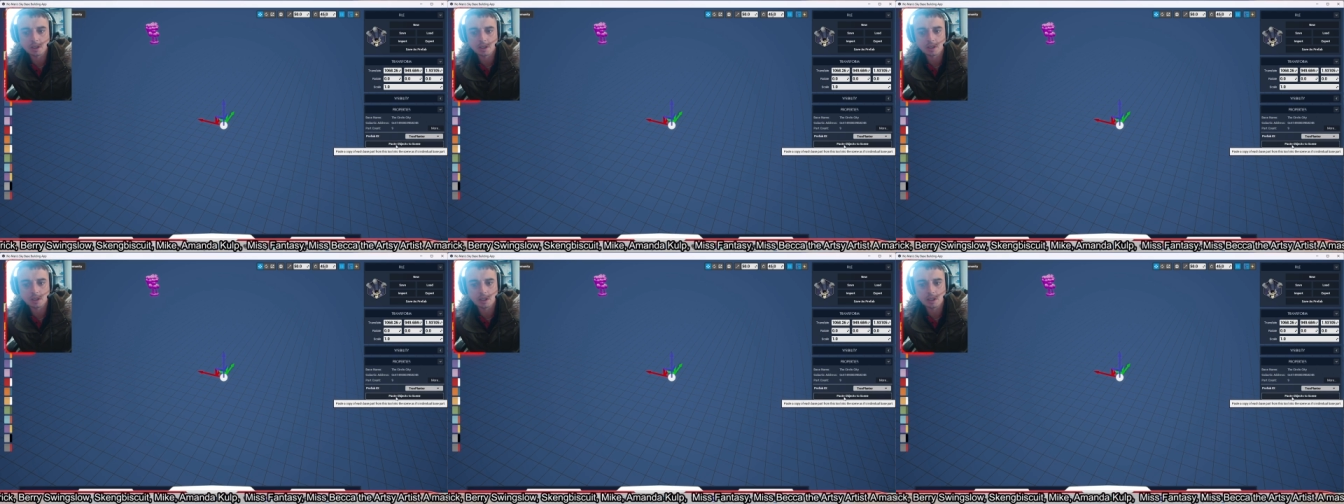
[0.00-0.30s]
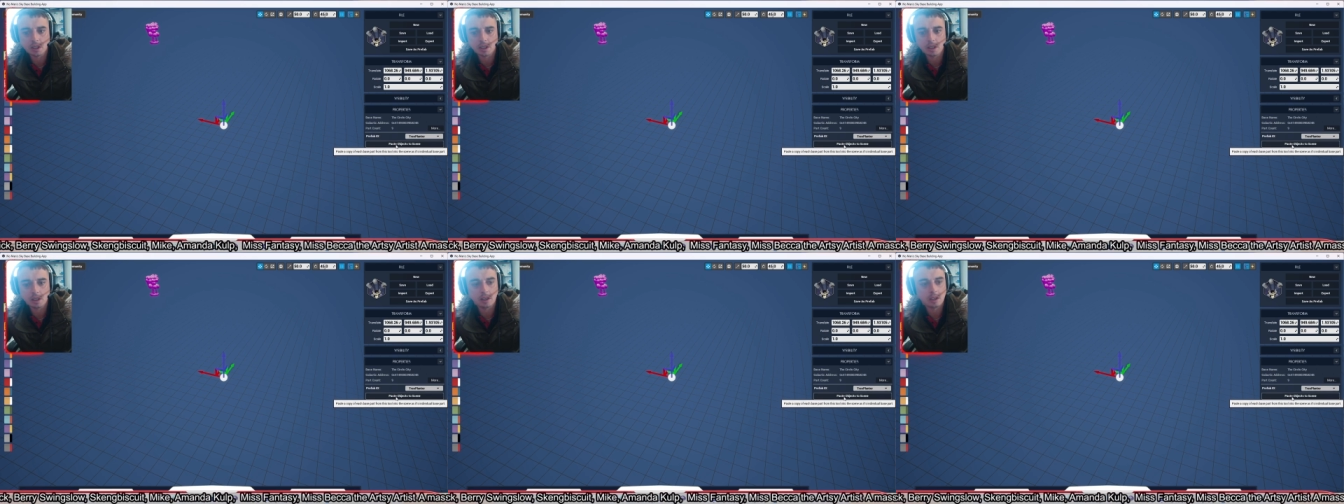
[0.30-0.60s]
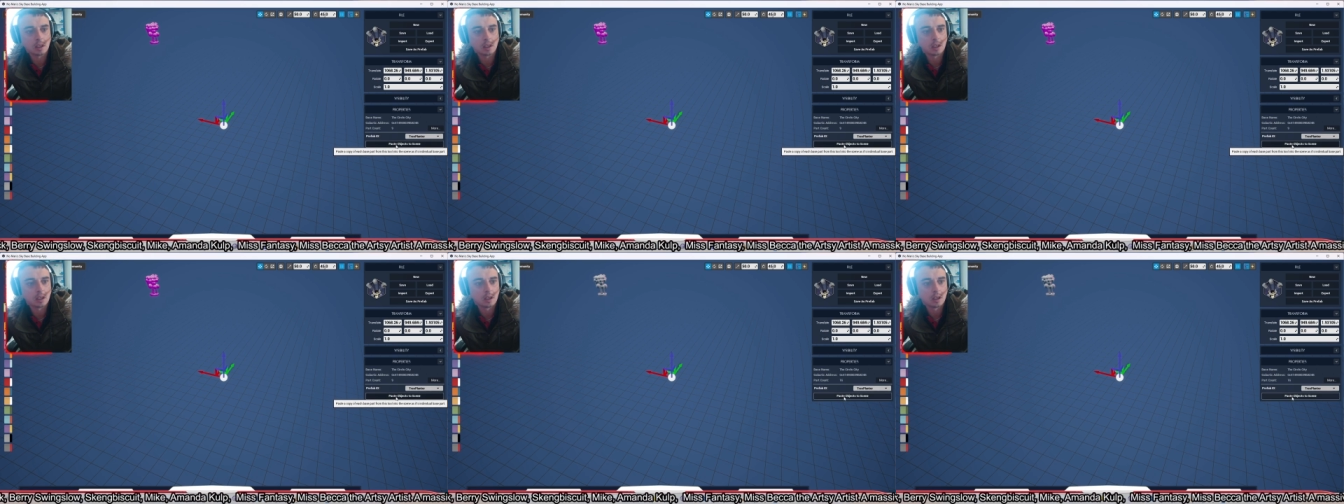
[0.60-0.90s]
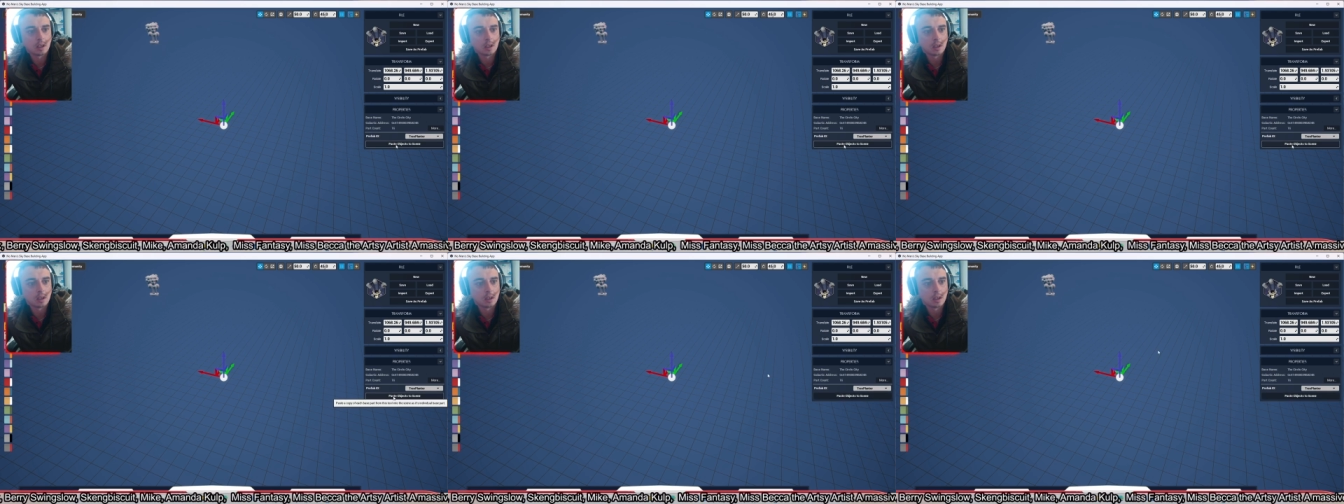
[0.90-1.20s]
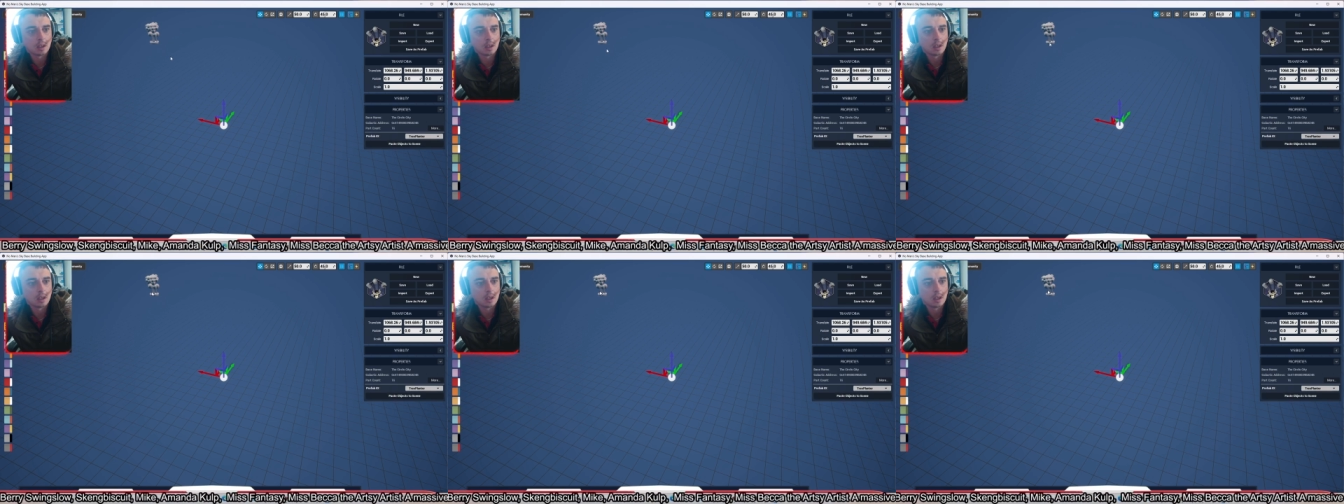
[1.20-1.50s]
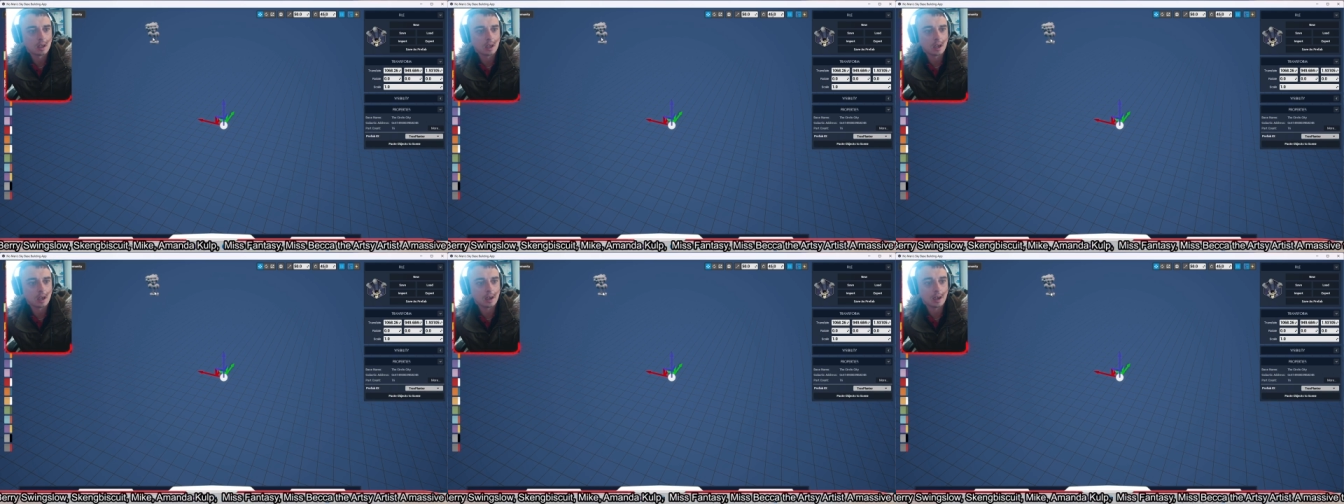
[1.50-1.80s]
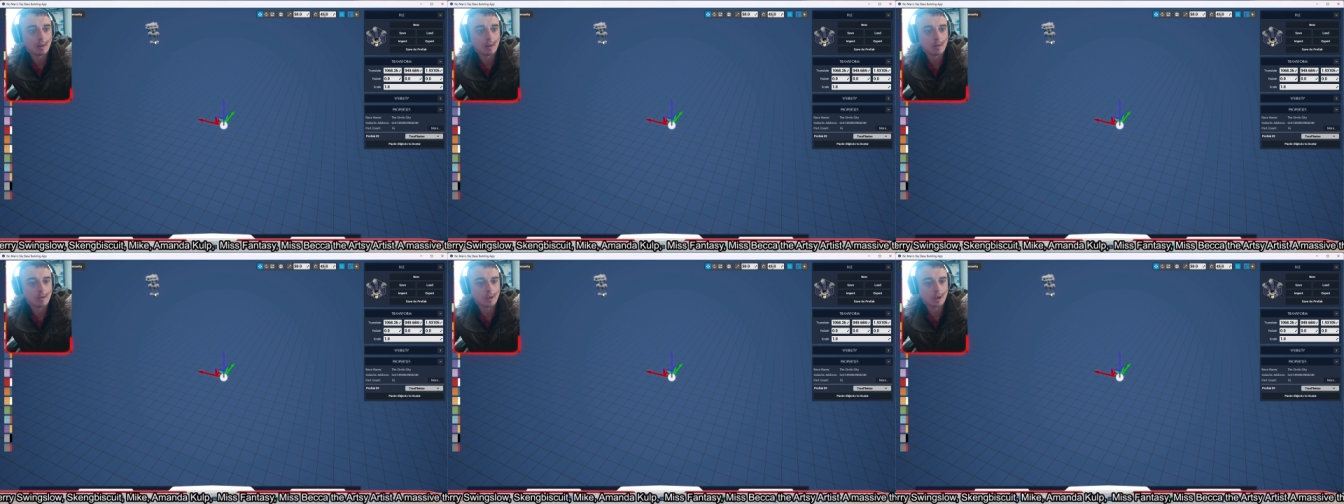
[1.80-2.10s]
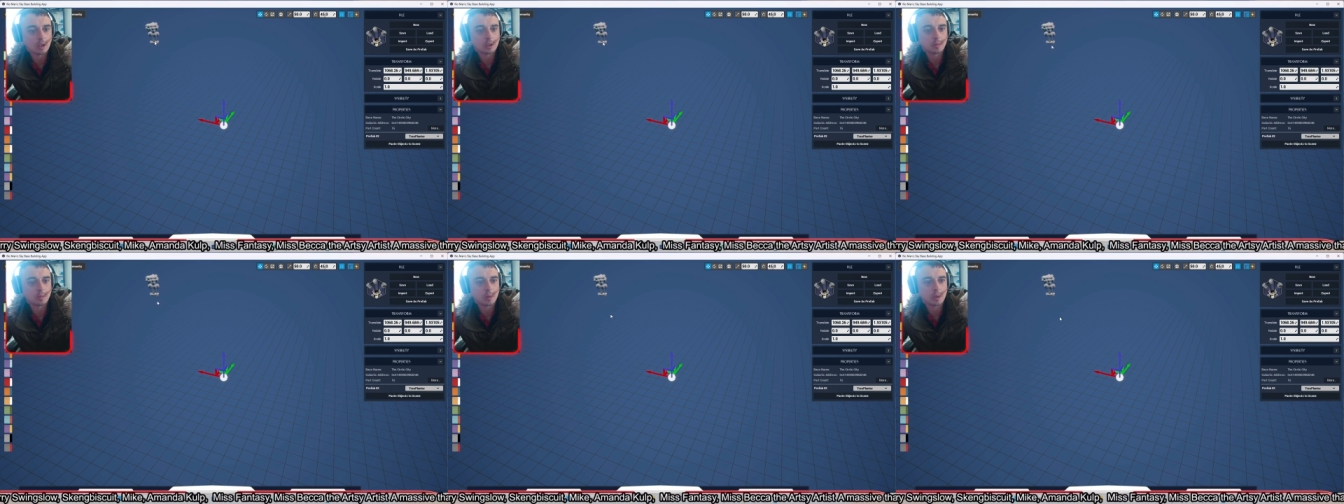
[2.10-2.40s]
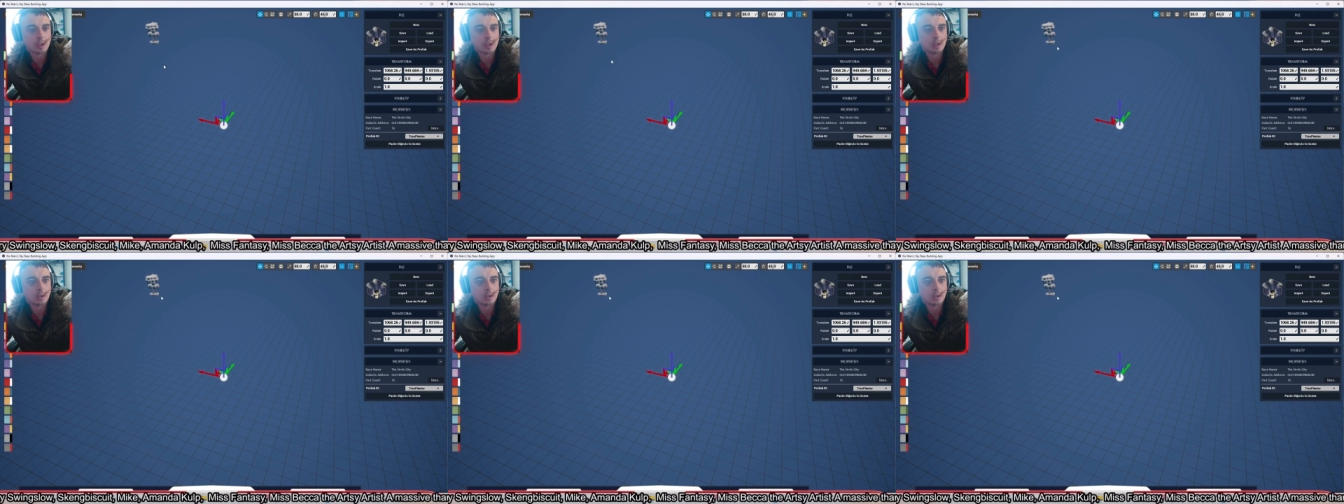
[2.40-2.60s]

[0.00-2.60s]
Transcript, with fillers: to scene. And now we've got a